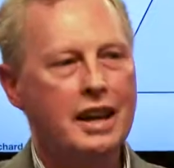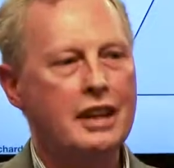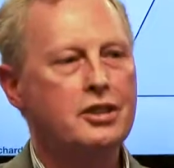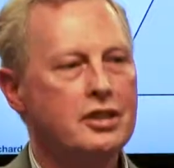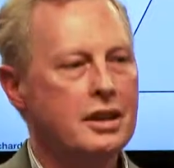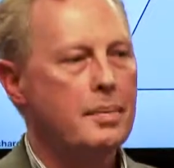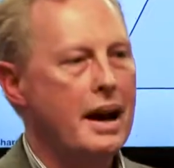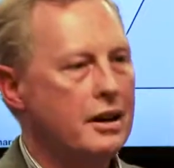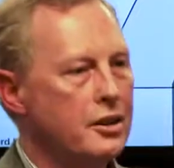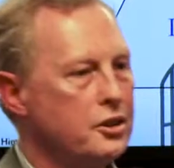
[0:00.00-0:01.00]
and to see the
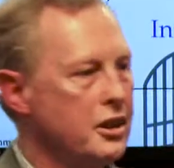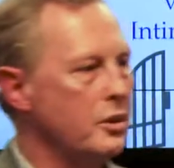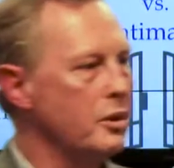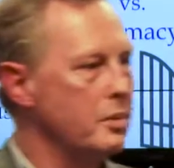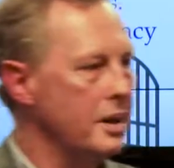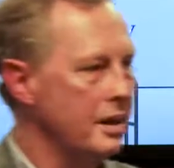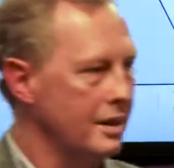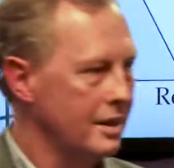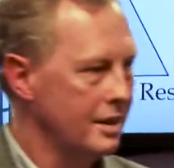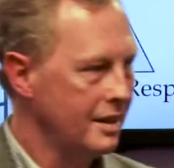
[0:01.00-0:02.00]
bad in others, then would be?
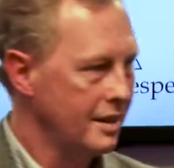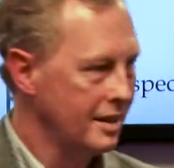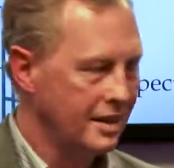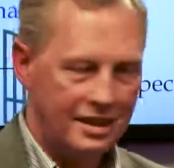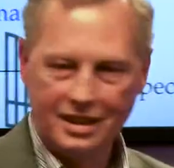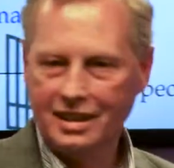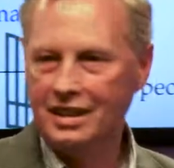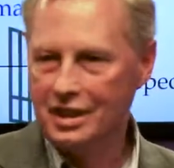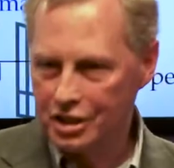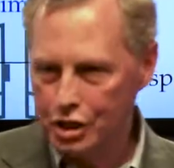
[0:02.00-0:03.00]

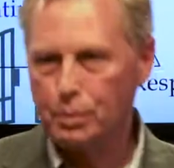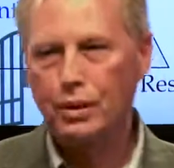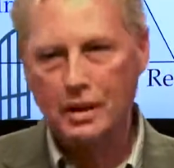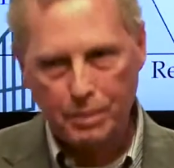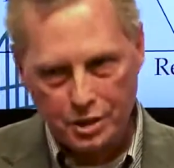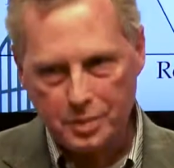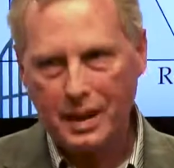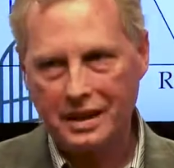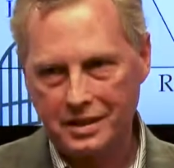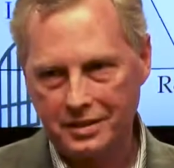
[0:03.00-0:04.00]
Just put it in
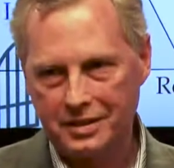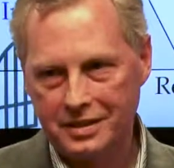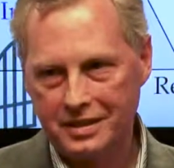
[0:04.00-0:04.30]
perspective.